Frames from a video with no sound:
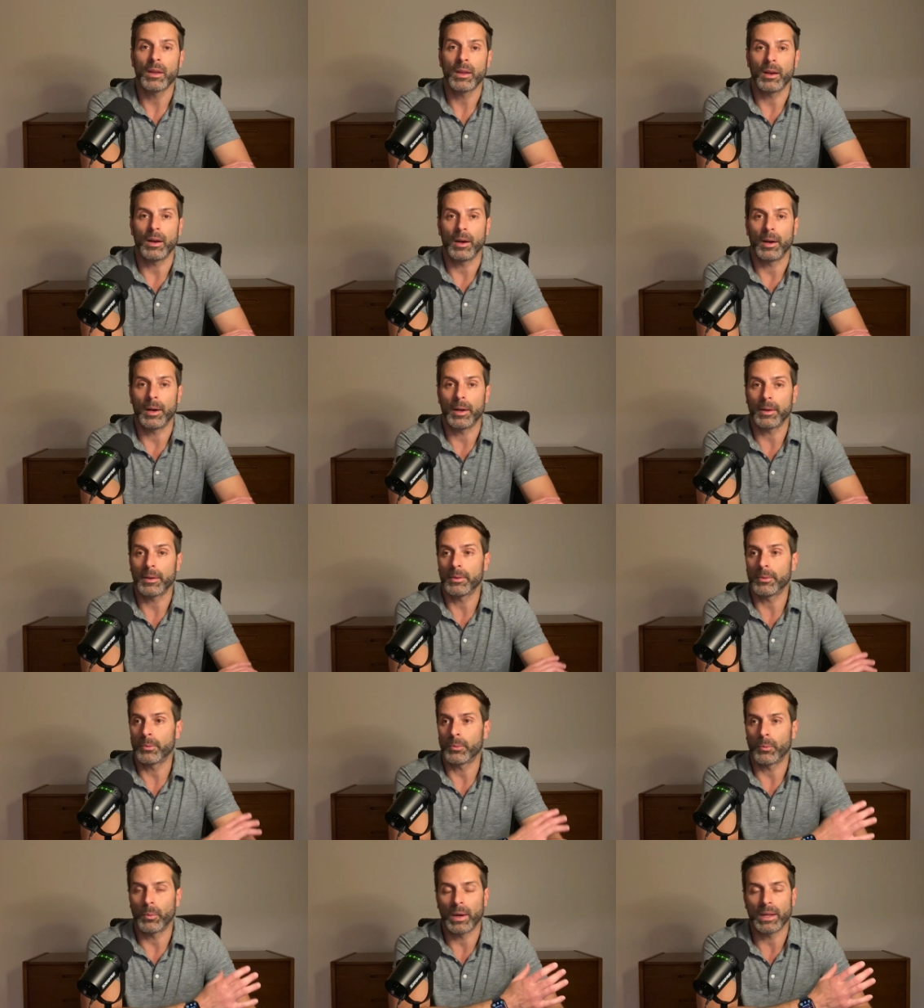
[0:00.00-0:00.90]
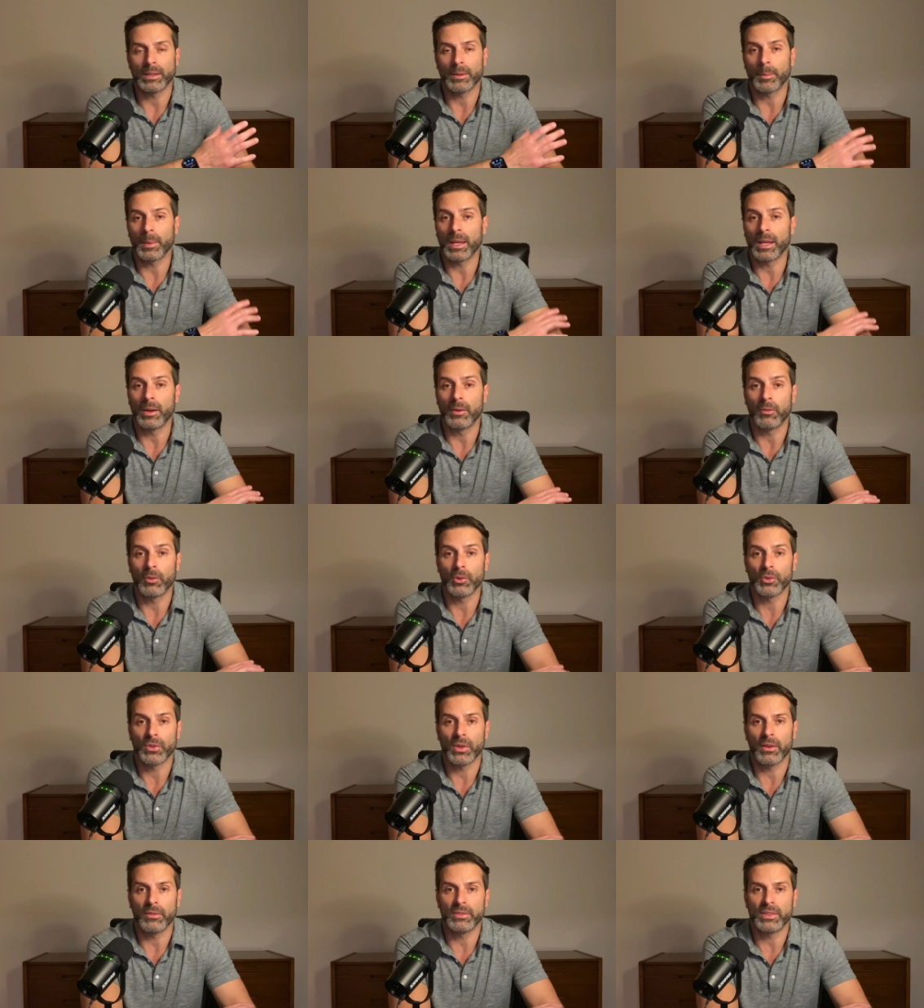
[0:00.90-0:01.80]
on random
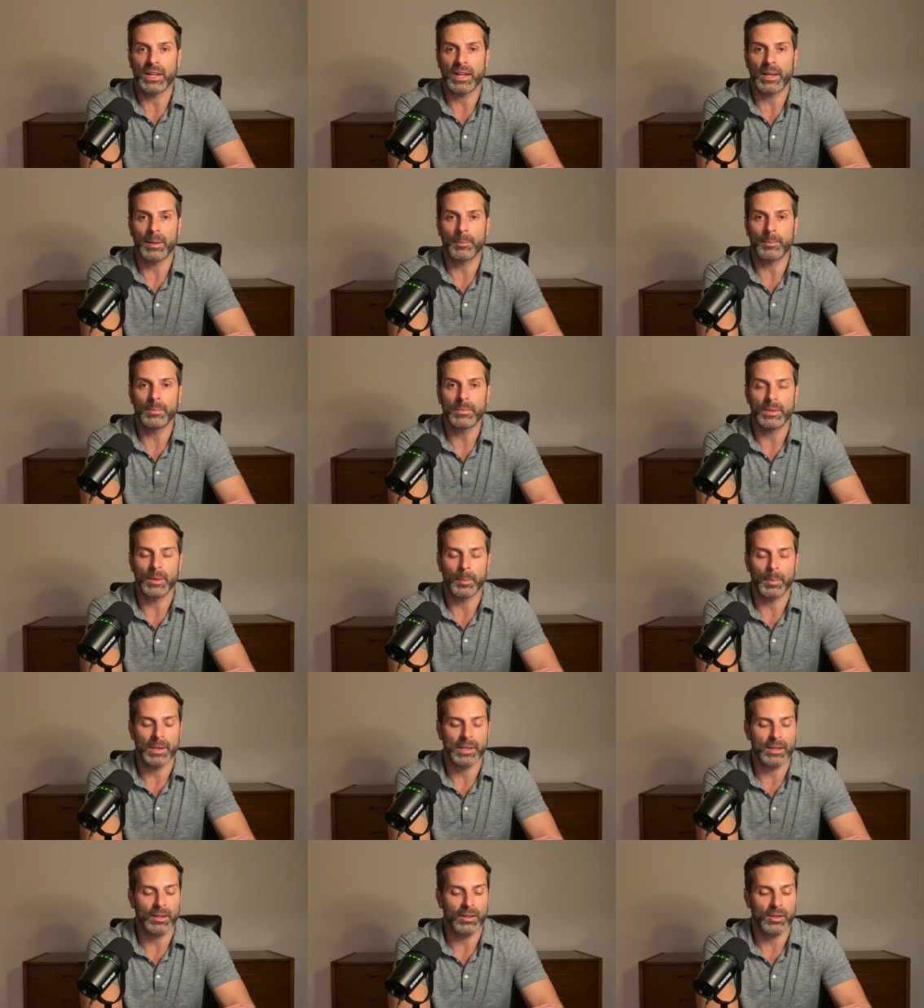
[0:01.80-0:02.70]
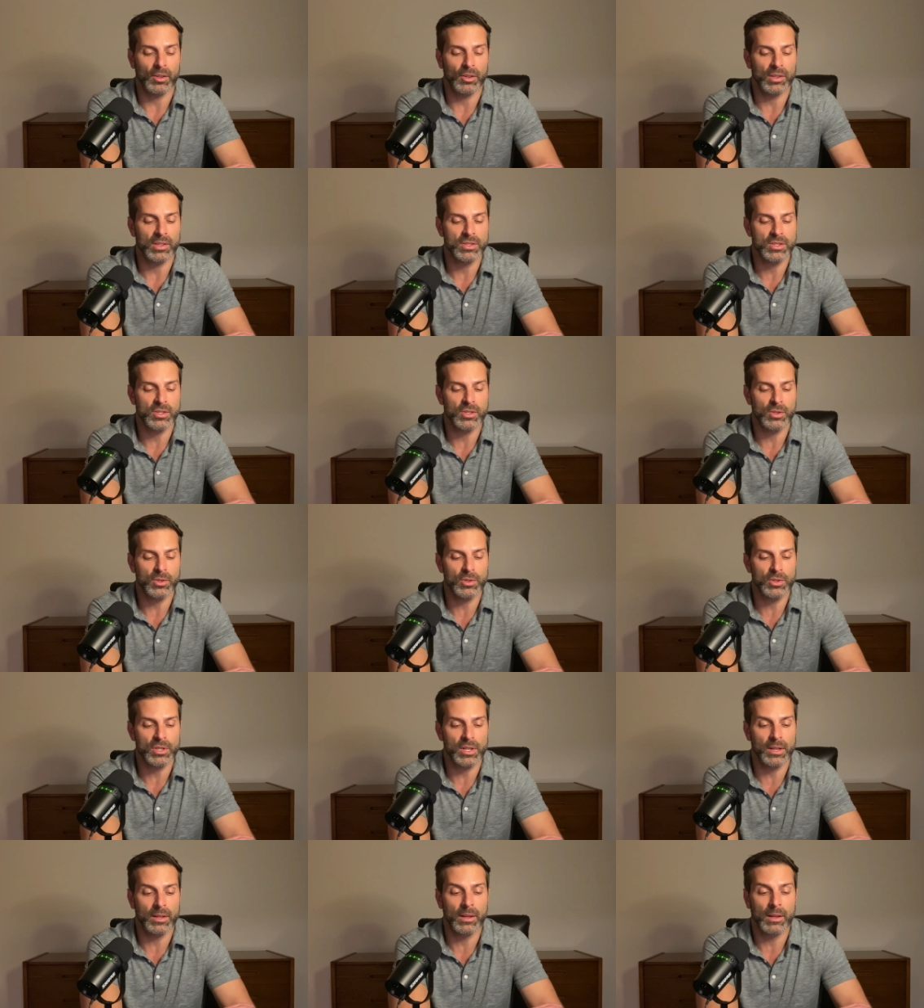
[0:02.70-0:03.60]
intervals of time, depending on your
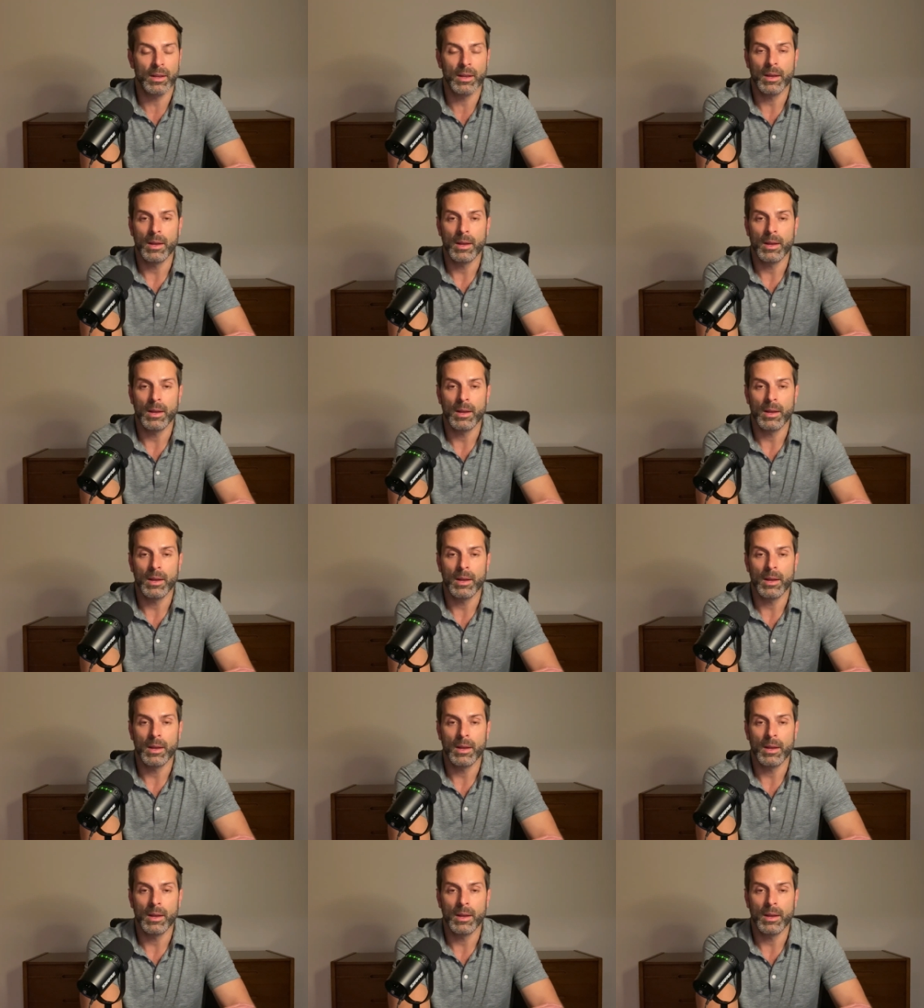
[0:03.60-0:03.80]
institution.